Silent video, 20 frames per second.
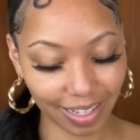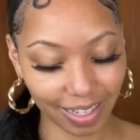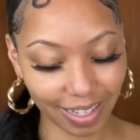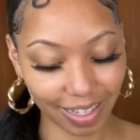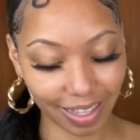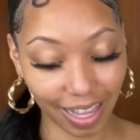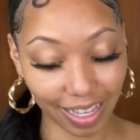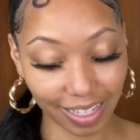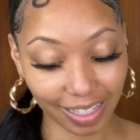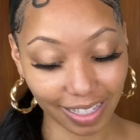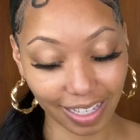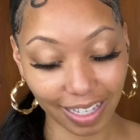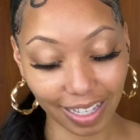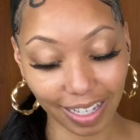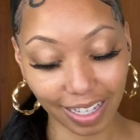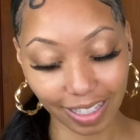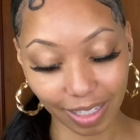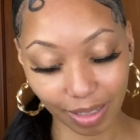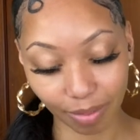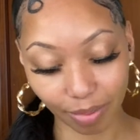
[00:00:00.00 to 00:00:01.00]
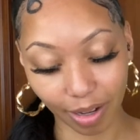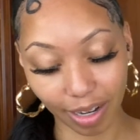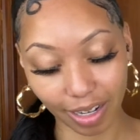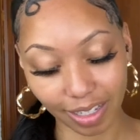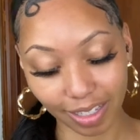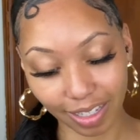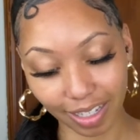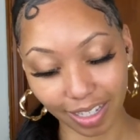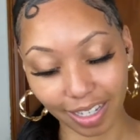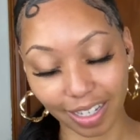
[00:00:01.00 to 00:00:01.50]
that's That's as bright
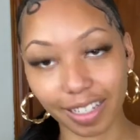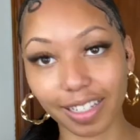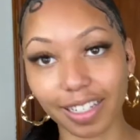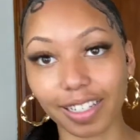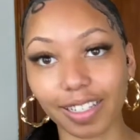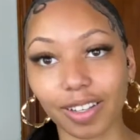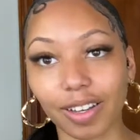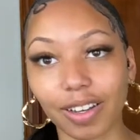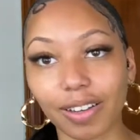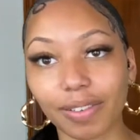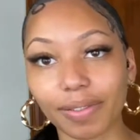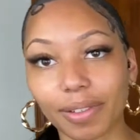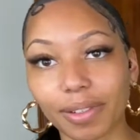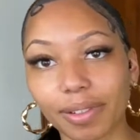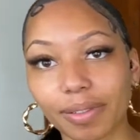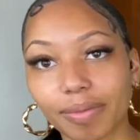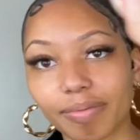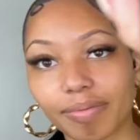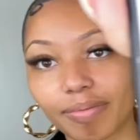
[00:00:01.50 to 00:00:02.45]
as it gets. That's awful.